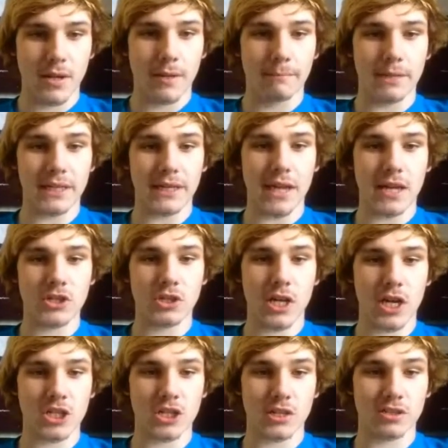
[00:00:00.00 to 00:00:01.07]
meaning
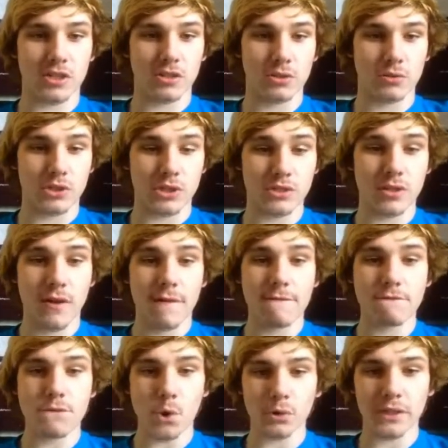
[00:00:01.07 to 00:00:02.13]
education institutions
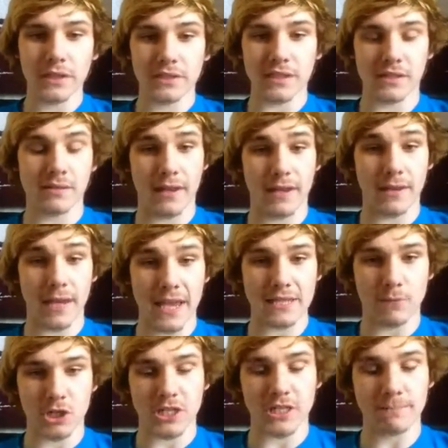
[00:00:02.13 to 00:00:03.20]
fully intend to make as
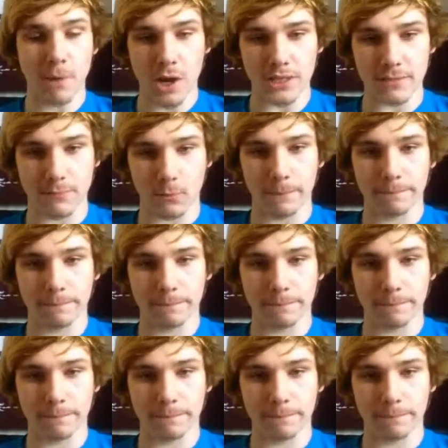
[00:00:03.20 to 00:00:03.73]
much as possible.